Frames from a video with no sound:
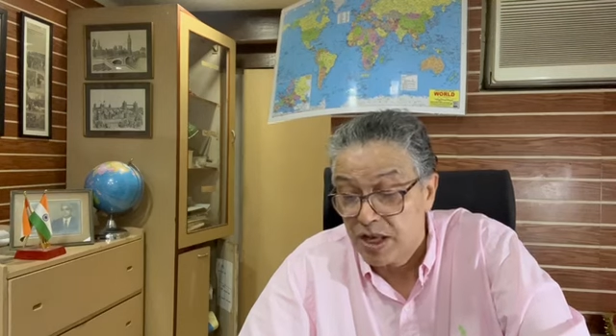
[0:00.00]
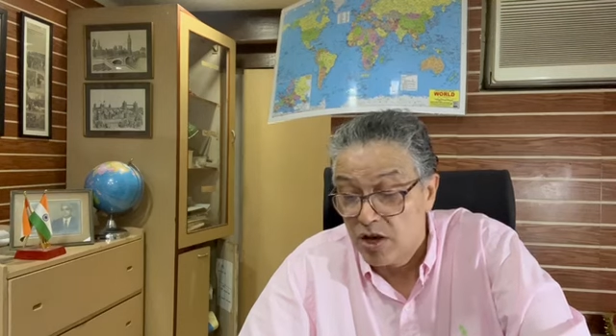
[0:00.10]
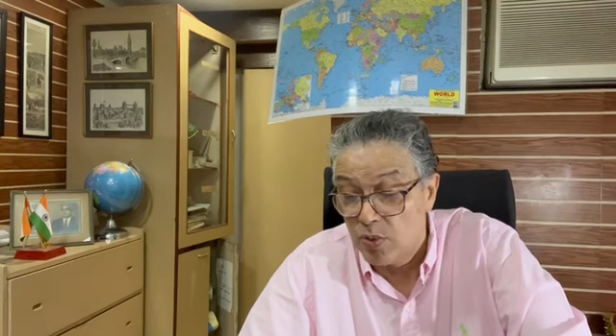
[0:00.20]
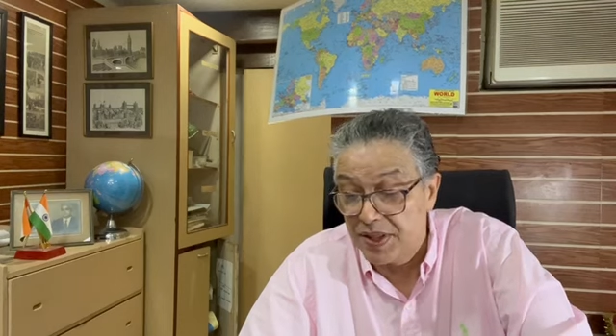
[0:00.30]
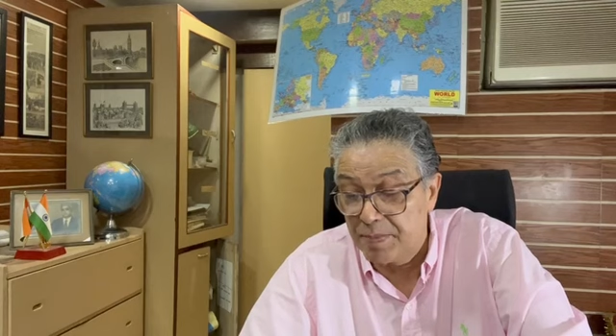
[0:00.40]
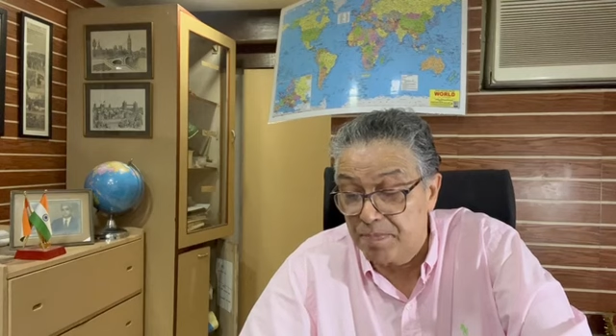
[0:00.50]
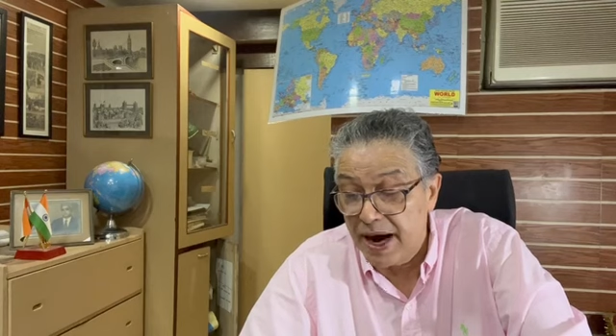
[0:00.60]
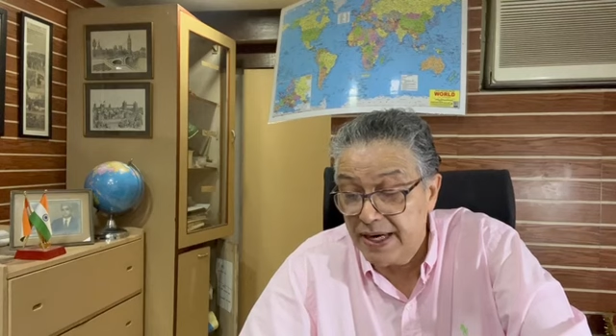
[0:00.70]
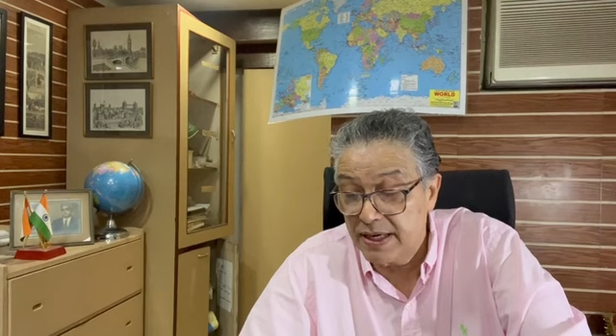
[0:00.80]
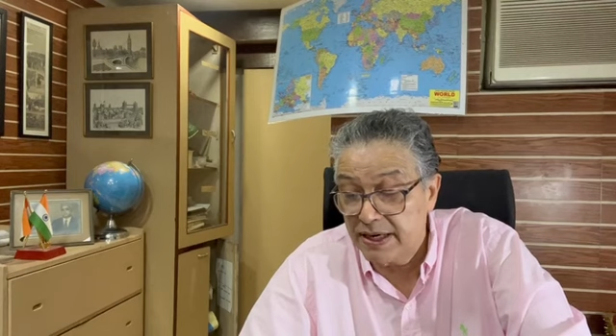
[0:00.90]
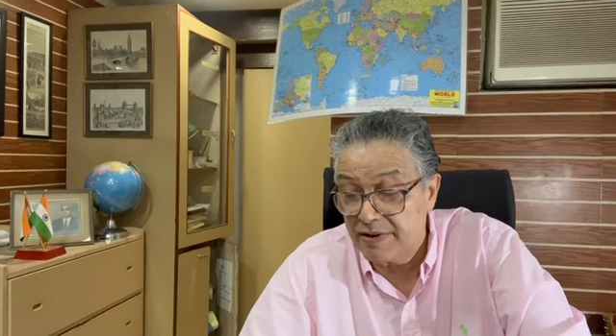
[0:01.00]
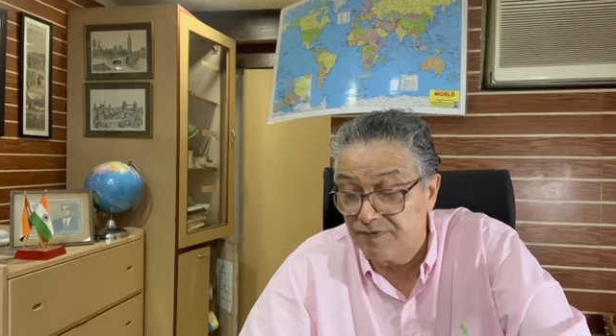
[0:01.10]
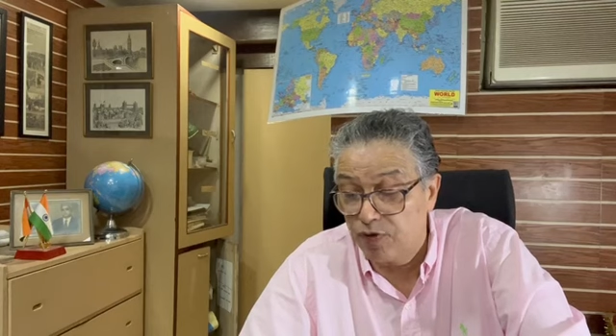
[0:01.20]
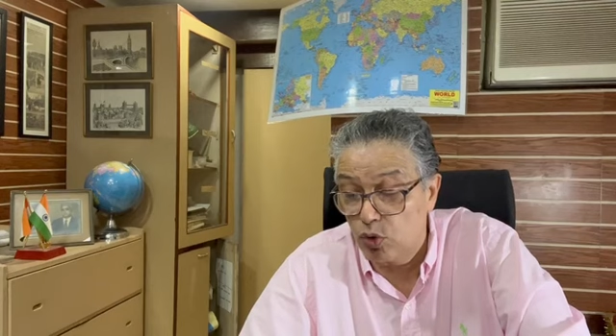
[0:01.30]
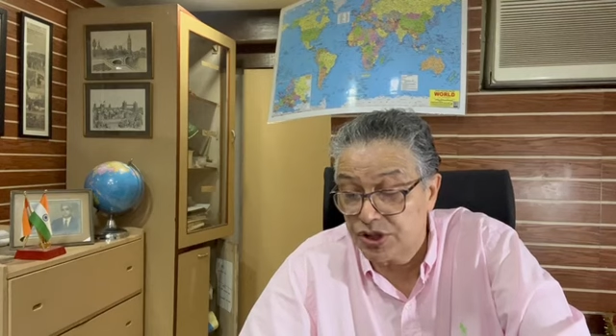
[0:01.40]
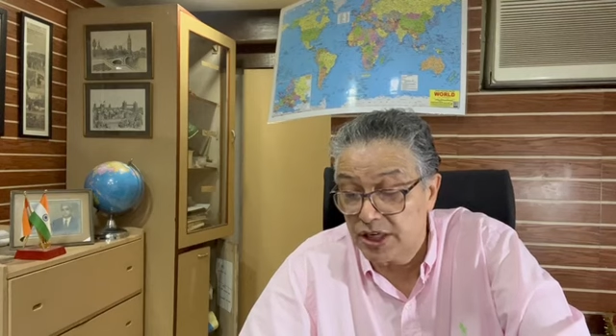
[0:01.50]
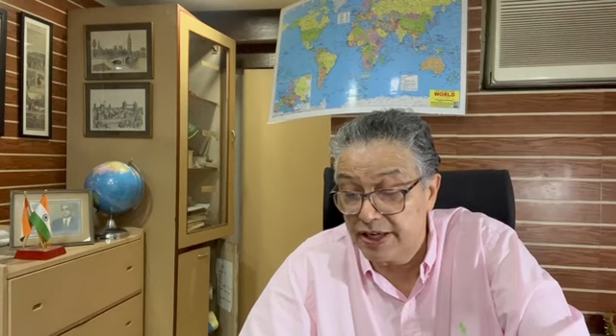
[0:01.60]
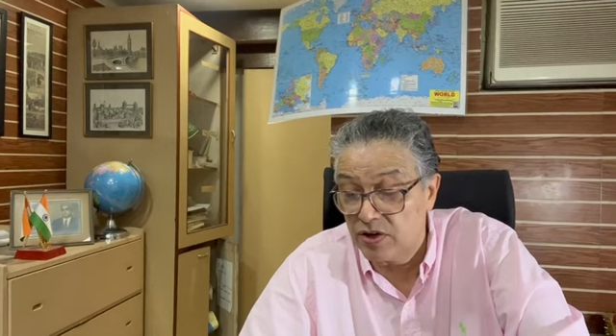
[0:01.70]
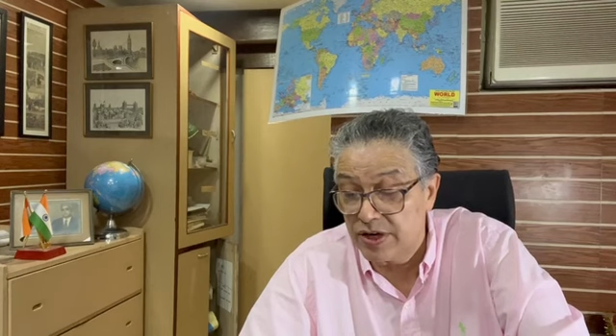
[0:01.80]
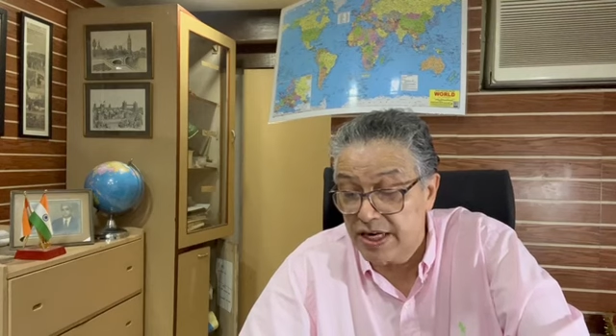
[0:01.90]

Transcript: Whether Biden can force a lid on